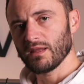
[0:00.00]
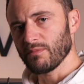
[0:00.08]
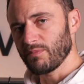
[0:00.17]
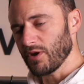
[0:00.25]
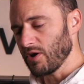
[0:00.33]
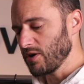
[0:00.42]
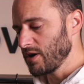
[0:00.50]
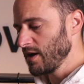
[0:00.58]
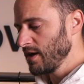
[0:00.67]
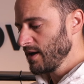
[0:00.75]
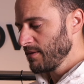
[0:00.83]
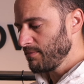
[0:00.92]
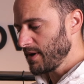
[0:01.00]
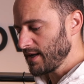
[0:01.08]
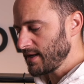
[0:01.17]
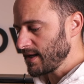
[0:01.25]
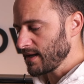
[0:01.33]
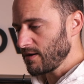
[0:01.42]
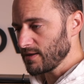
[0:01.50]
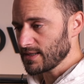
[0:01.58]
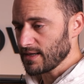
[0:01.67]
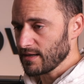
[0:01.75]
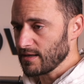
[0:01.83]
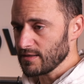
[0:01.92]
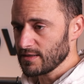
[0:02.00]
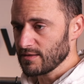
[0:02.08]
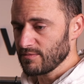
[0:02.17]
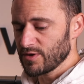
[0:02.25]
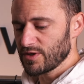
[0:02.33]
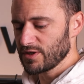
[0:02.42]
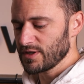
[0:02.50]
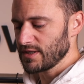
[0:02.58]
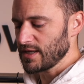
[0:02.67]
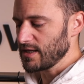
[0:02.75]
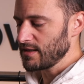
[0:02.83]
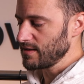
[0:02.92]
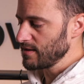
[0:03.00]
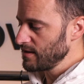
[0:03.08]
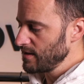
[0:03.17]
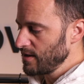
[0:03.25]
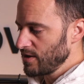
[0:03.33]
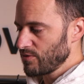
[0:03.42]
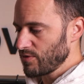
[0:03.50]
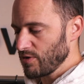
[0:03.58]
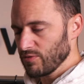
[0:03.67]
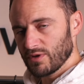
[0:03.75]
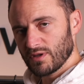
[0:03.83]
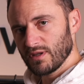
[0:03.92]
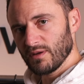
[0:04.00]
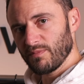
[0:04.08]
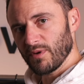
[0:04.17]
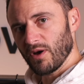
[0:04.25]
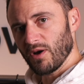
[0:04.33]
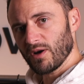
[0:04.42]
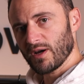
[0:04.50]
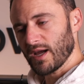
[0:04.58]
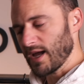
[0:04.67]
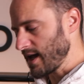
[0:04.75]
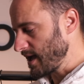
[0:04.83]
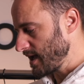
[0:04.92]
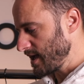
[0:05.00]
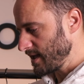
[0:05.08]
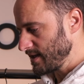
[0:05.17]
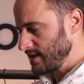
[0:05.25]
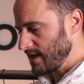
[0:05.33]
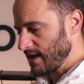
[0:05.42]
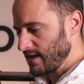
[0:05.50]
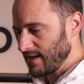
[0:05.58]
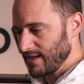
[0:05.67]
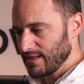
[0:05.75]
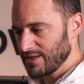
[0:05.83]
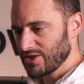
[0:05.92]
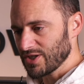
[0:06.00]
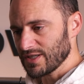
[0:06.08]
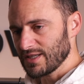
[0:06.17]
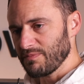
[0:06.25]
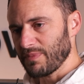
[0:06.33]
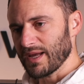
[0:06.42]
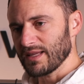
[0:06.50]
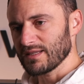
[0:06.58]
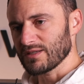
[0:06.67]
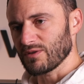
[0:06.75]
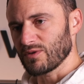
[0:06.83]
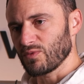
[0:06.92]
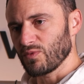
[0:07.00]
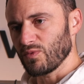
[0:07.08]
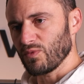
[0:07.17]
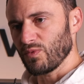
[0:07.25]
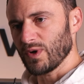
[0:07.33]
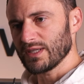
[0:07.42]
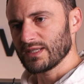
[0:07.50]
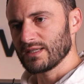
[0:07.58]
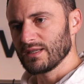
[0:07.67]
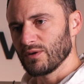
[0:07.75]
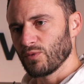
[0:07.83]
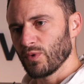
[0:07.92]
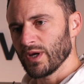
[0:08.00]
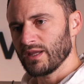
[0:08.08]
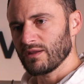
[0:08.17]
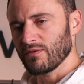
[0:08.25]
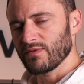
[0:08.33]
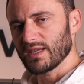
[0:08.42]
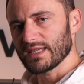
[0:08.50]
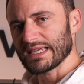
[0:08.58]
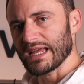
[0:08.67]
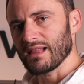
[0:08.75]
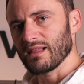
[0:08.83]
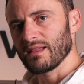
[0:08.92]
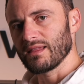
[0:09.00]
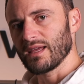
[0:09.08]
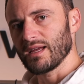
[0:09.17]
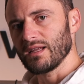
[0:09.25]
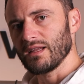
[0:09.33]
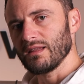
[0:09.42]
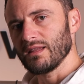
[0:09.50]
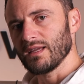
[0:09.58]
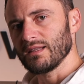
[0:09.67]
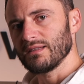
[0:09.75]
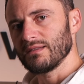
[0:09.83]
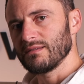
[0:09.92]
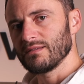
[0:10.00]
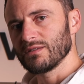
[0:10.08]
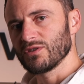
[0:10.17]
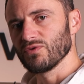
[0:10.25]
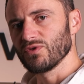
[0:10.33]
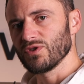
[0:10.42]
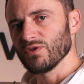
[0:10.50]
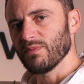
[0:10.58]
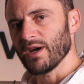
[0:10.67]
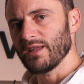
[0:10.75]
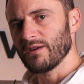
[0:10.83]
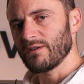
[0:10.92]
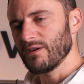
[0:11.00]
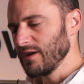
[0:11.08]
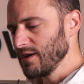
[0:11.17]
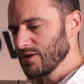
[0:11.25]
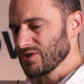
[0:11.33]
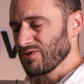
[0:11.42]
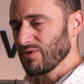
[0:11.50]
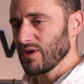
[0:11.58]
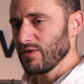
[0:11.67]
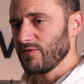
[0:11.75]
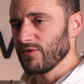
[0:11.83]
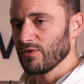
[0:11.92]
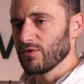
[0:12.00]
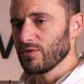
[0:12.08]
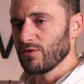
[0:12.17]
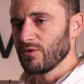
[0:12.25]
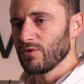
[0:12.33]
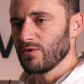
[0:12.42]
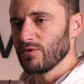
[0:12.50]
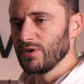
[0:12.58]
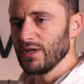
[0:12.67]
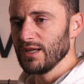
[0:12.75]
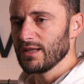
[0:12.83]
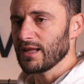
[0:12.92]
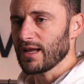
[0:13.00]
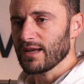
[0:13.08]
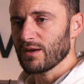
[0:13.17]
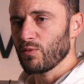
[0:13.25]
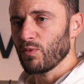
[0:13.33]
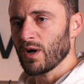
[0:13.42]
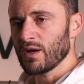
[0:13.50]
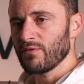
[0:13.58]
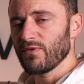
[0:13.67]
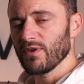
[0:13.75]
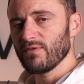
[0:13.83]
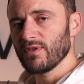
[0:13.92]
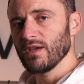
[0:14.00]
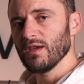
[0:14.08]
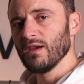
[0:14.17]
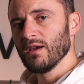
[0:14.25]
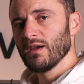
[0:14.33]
Ploh. But I got some customers that rode the Ploh, and yeah, it just depends on what's the width of the saddle that suits you better. So if you need like 150,